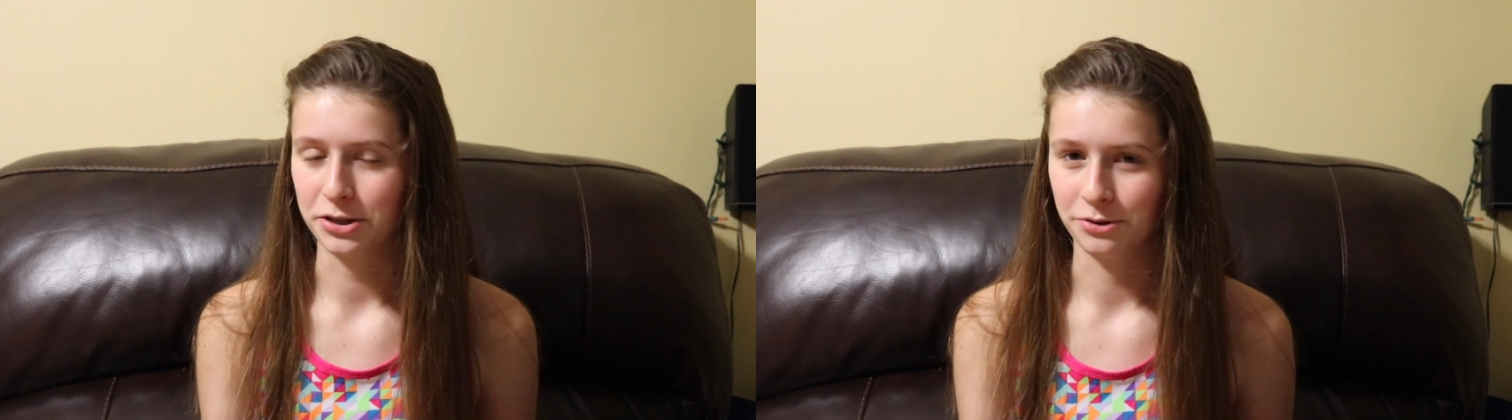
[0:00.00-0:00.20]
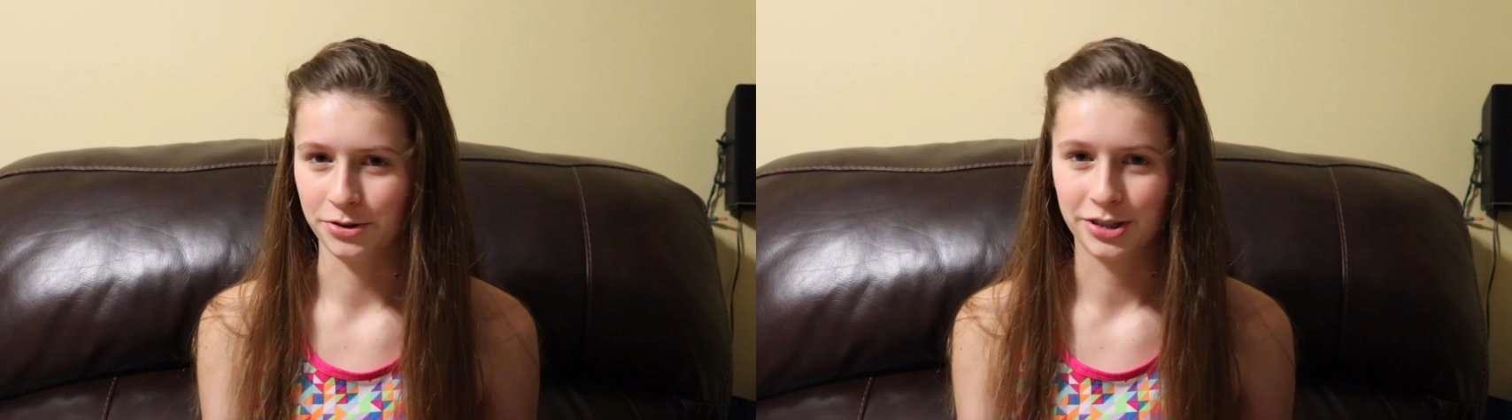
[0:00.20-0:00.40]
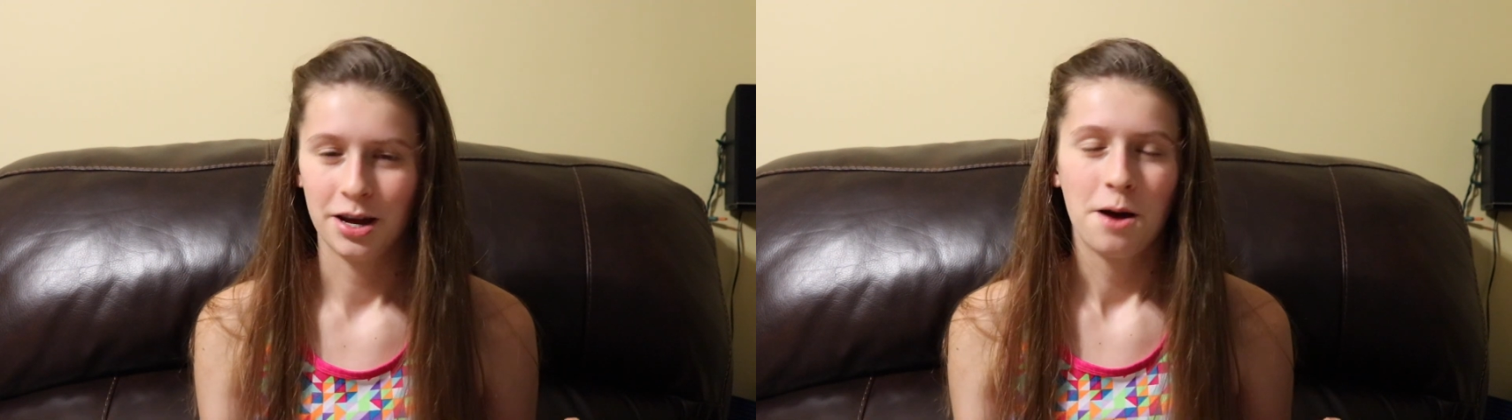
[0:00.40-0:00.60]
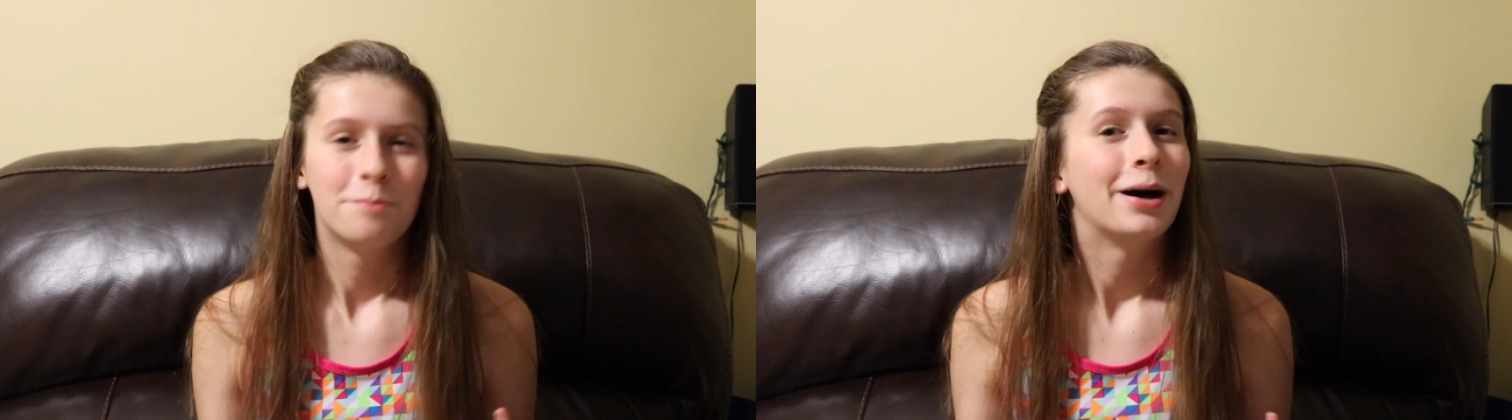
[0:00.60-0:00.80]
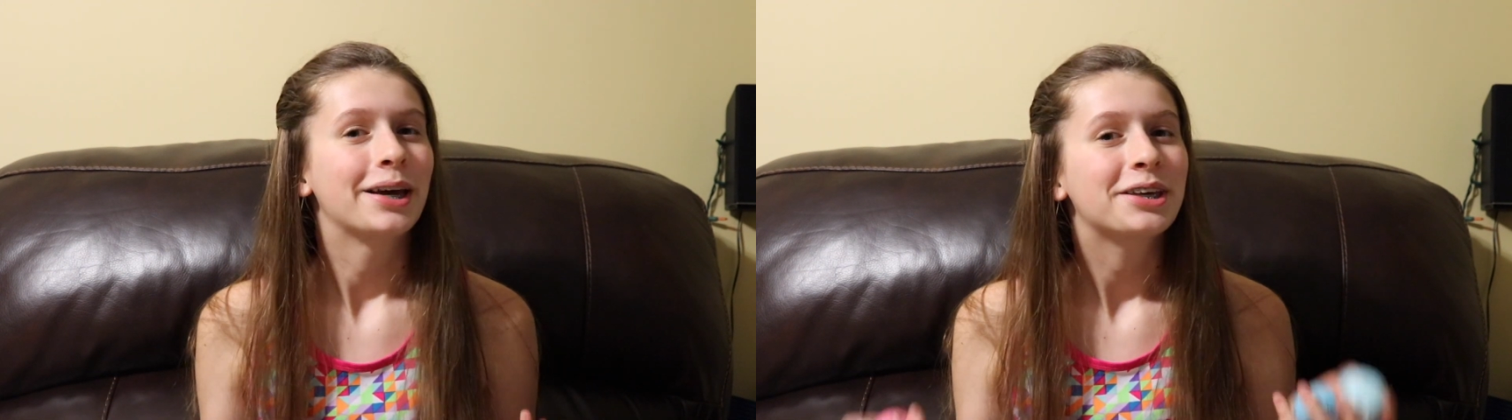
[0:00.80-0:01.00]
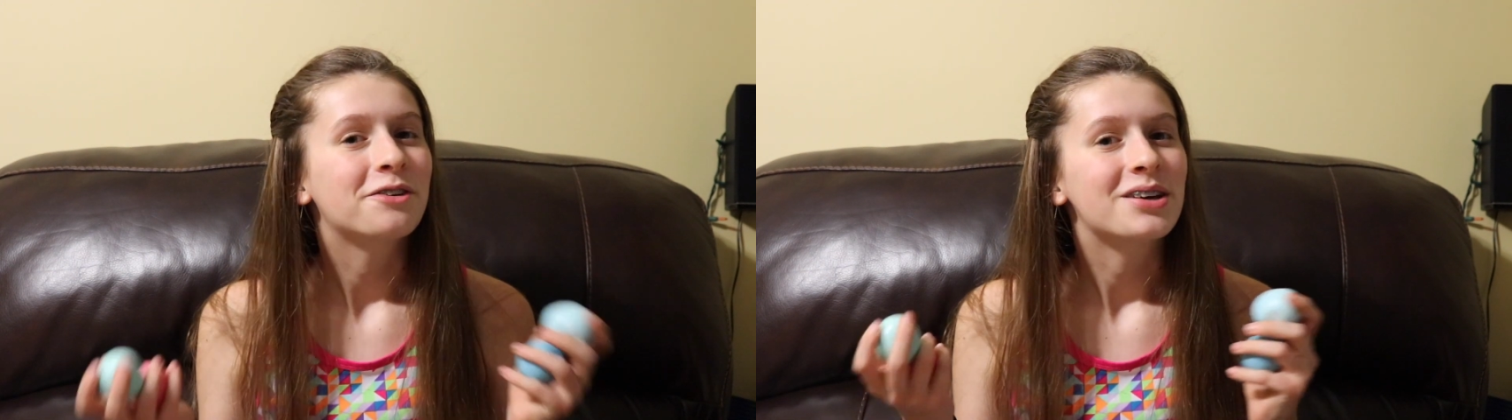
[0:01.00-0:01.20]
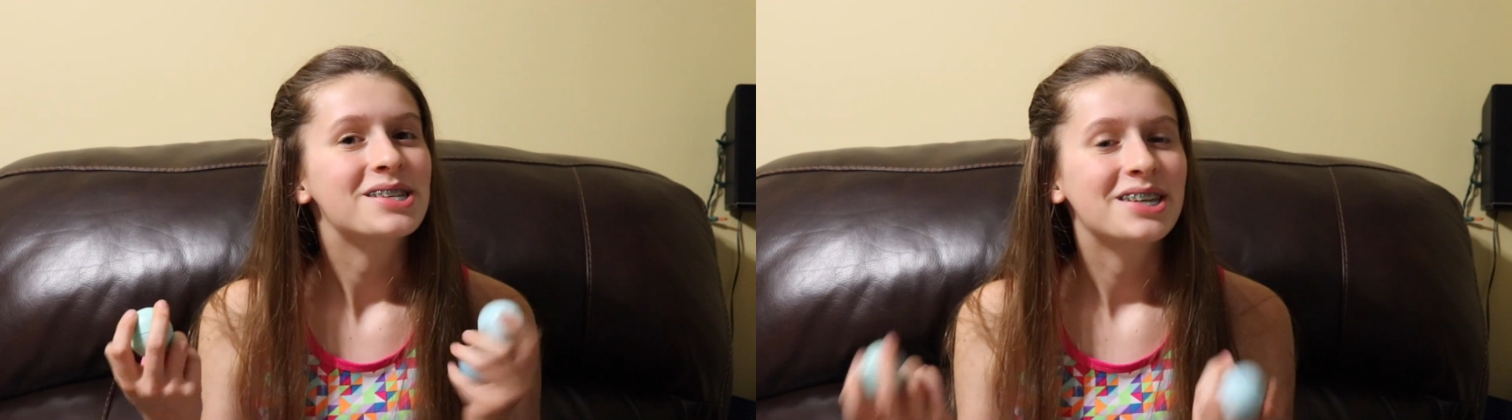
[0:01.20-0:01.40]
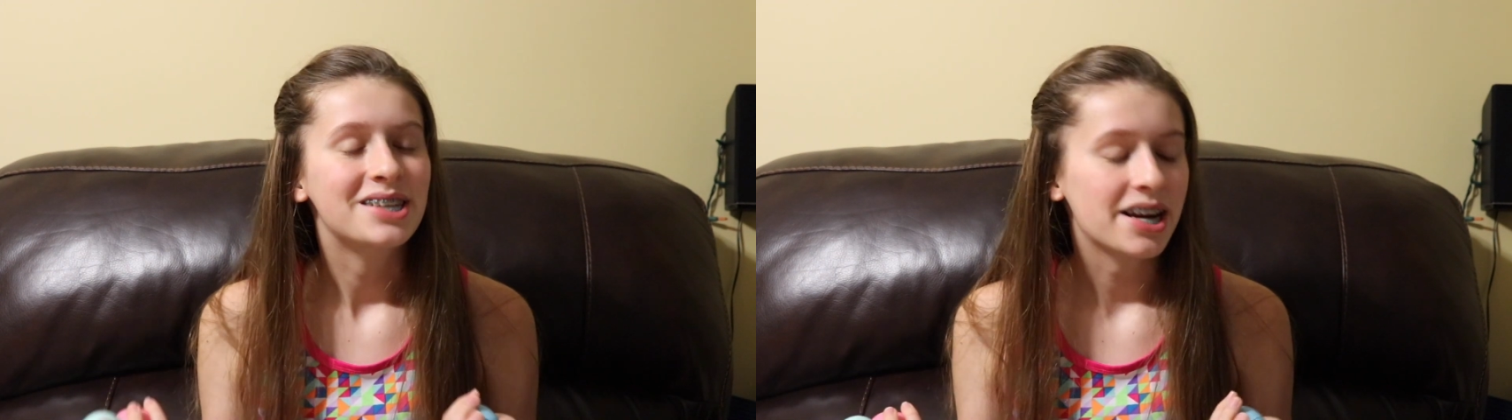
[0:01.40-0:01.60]
to use my
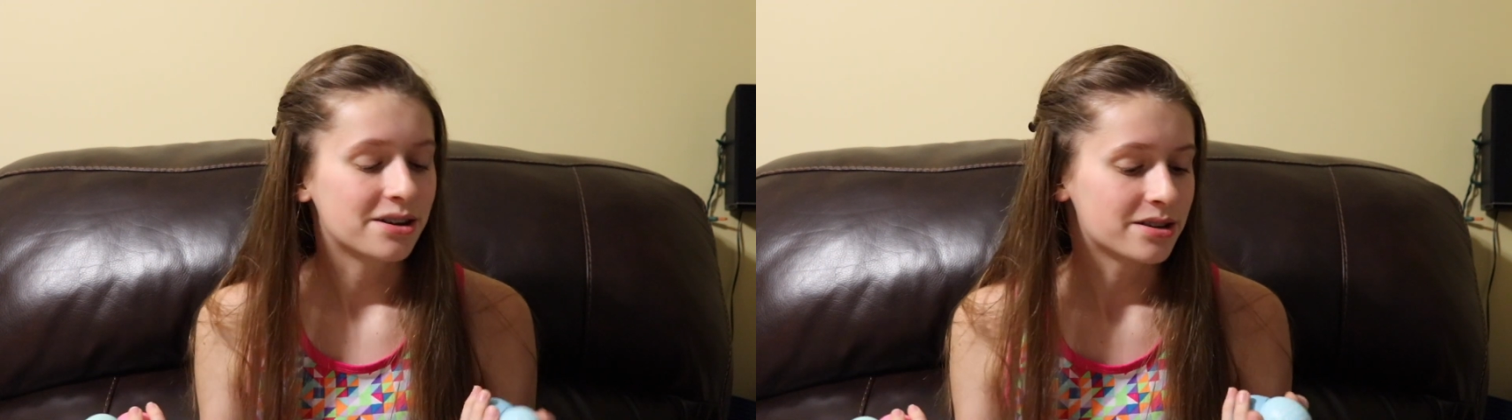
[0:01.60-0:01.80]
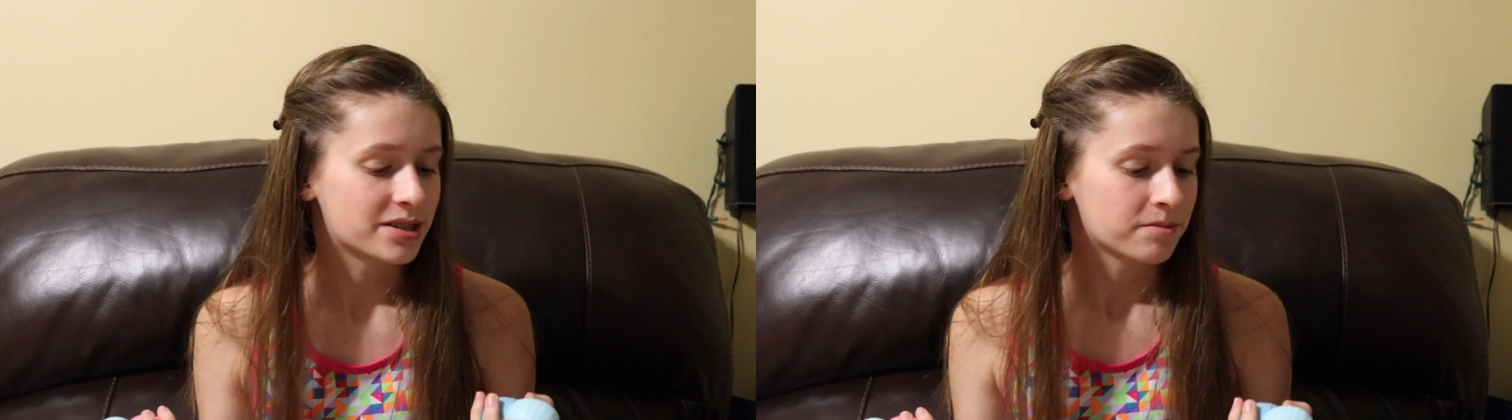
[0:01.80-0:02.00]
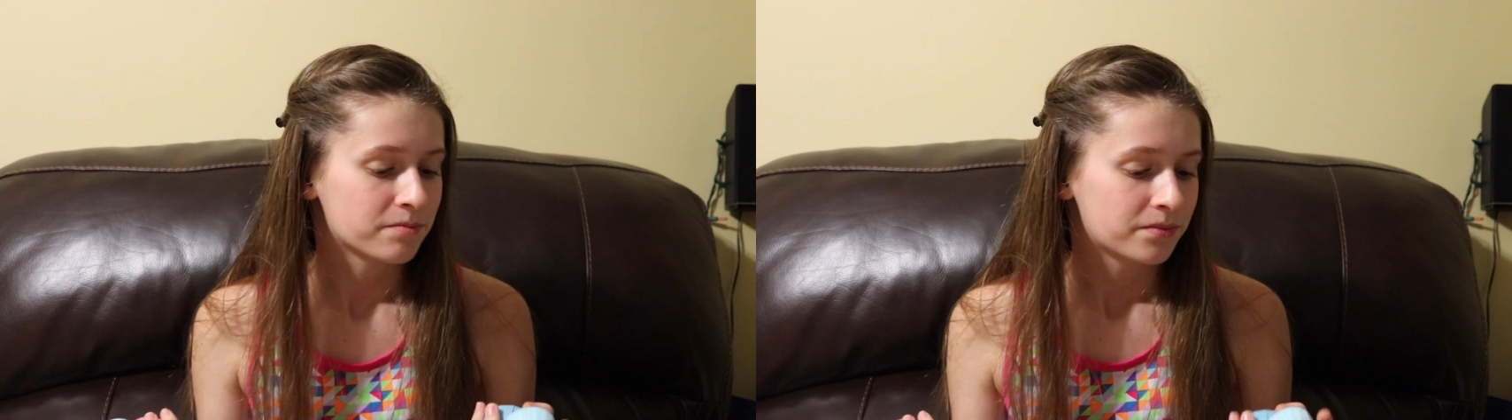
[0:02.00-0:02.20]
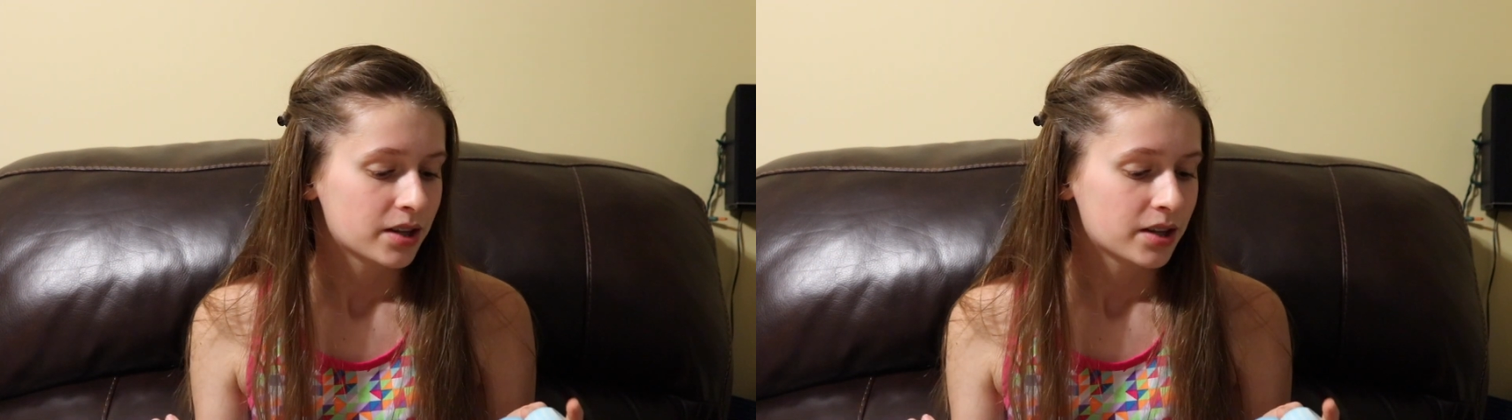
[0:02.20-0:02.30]
EOS containers.